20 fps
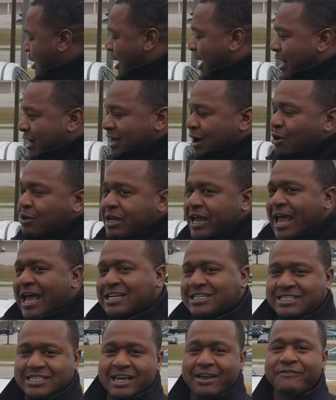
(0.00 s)
It only
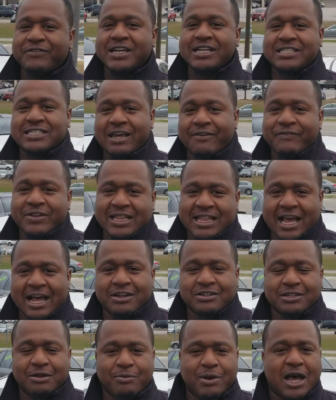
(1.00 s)
has
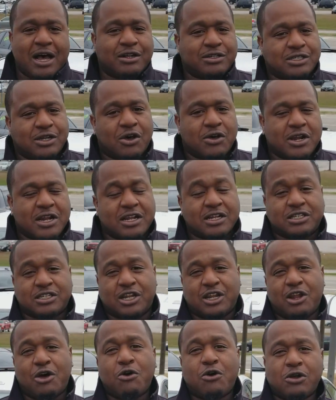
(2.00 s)
77,000 miles on it. It's a
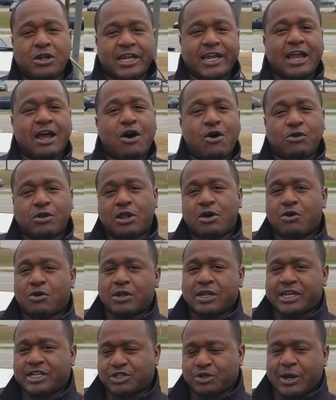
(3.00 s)
locally owned,
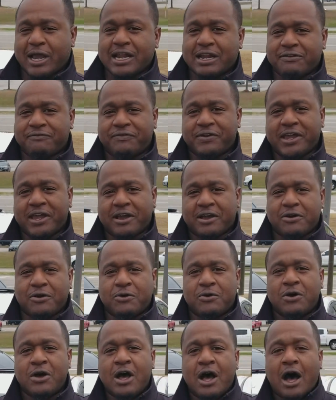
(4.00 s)
locally traded
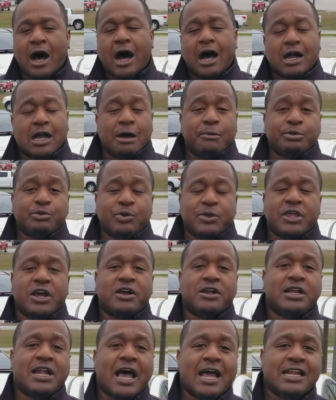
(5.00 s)
vehicle. Comes with
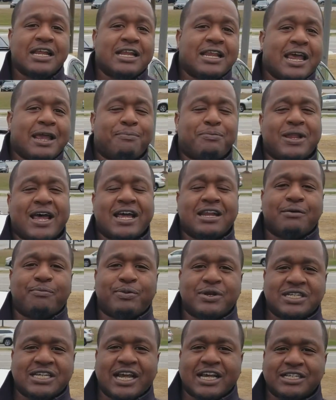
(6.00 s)
our 90-day platinum
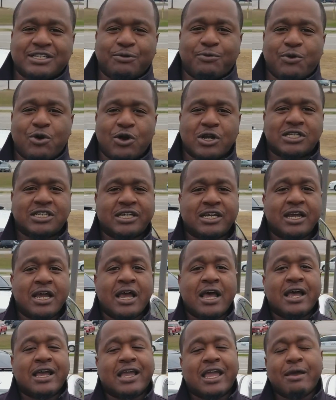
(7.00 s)
protection warranty.
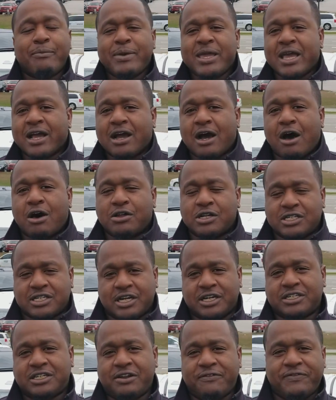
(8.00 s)
Give me a call to
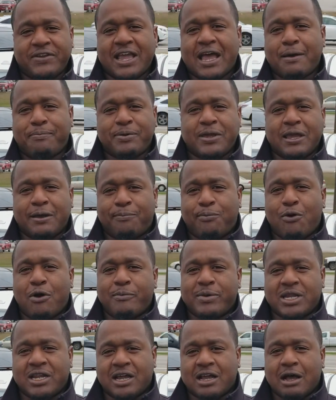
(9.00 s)
schedule a VIP
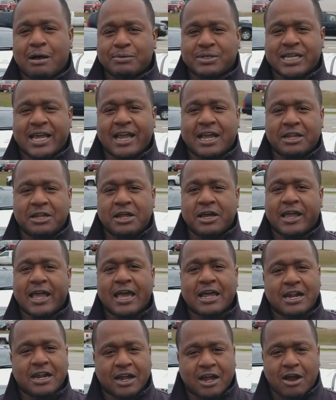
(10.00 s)
appointment and come take a look
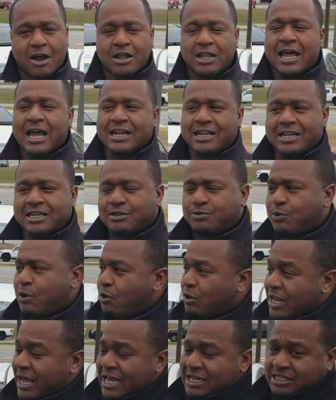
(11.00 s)
at it. A car like this
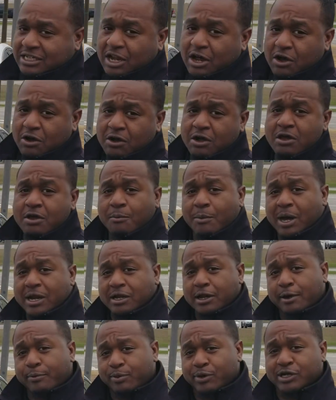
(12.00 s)
won't last long. My
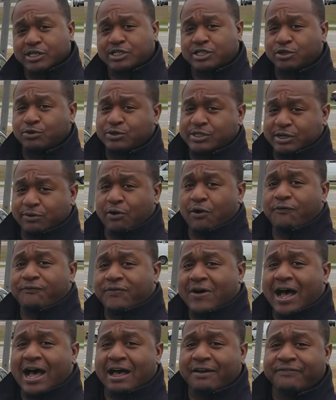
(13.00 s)
number is
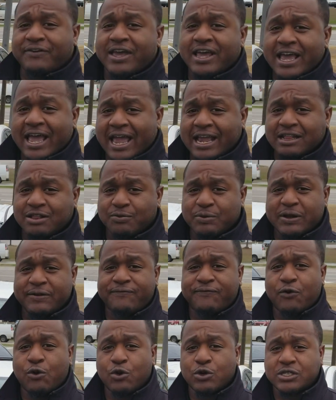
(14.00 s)

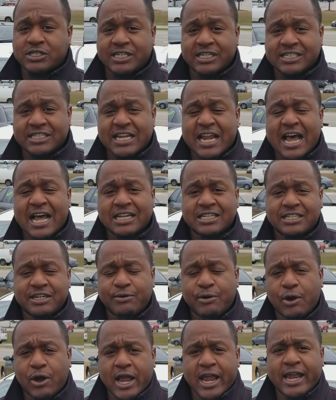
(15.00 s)

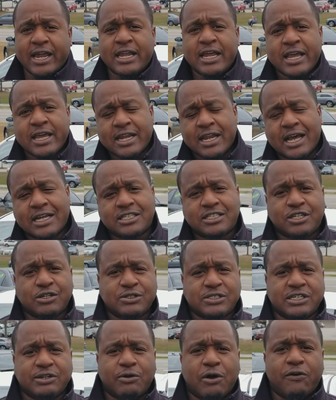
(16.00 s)
205-834-6908. That's
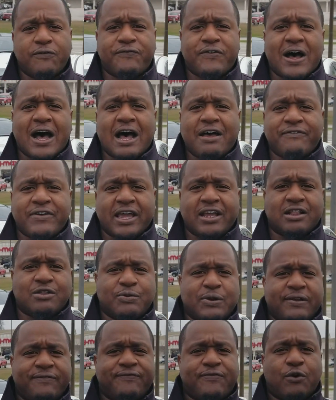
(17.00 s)

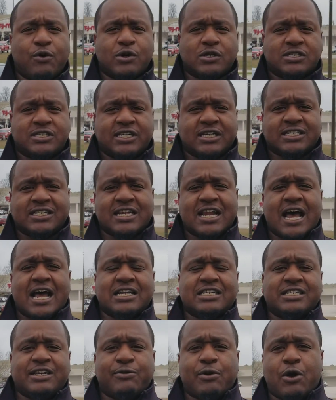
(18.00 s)

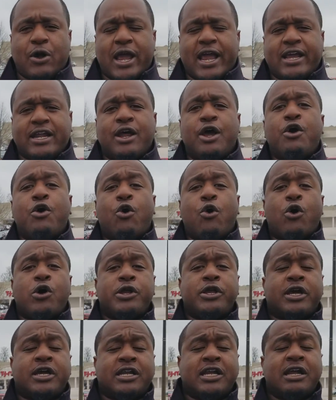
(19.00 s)
205-834-6908. Or
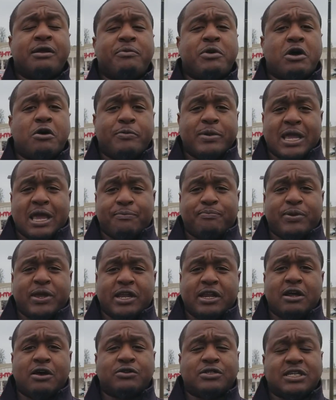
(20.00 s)
you can email me at
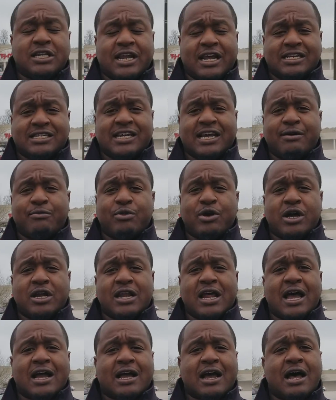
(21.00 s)

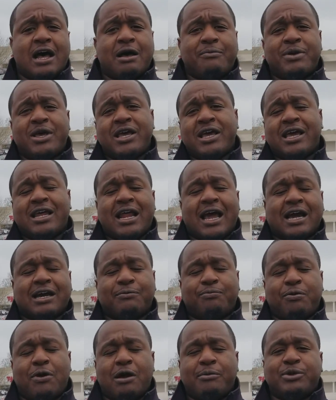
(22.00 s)
pnelson@tamron.com. And I
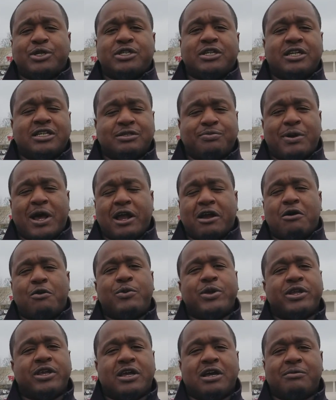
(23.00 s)
can promise you this, Michael,
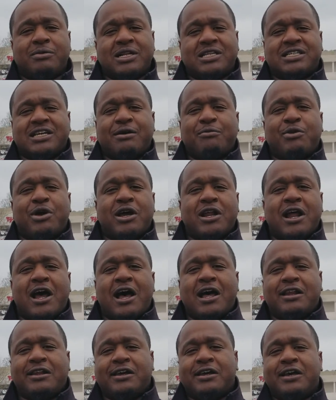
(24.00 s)
when you come to Tameron
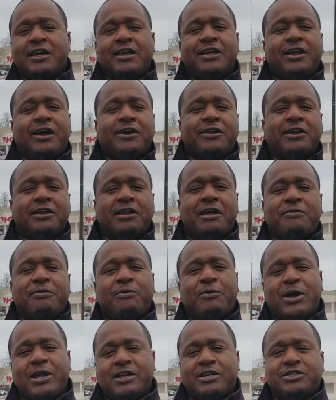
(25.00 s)
Honda, you're going to love the
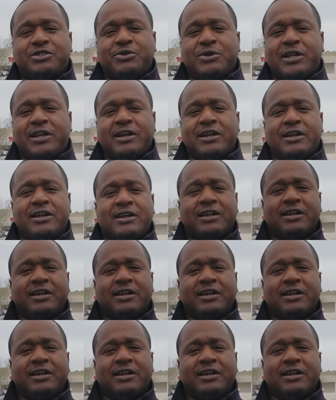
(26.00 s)
way you treat it.